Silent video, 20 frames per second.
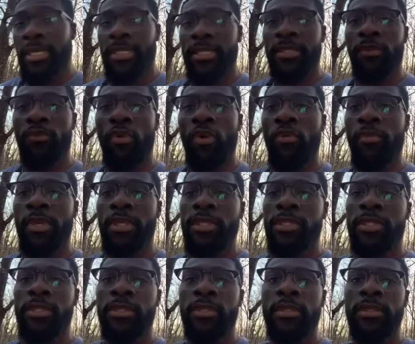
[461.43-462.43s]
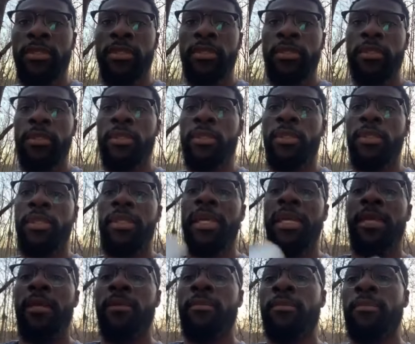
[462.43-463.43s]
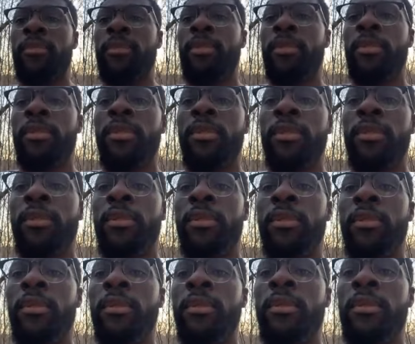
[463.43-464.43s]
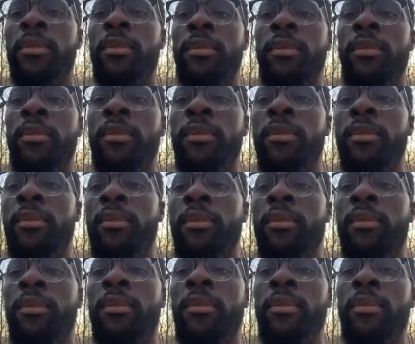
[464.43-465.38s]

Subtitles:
No one is speaking in this clip.